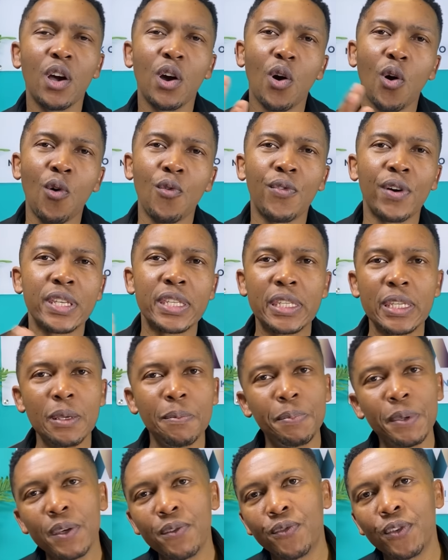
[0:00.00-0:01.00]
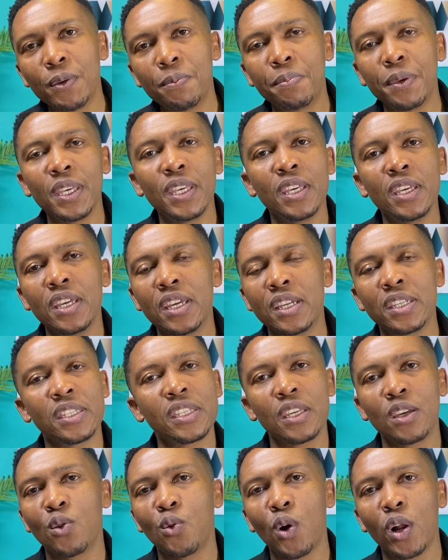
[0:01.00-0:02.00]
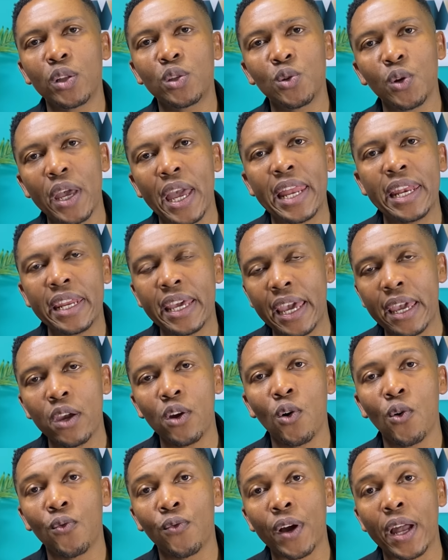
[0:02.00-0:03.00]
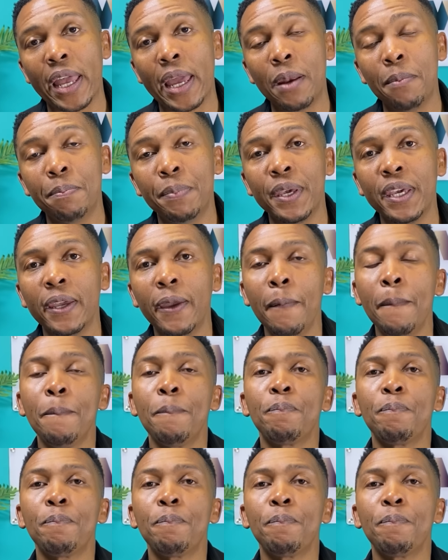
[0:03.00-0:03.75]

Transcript: over CBVB is equal to NA over NB.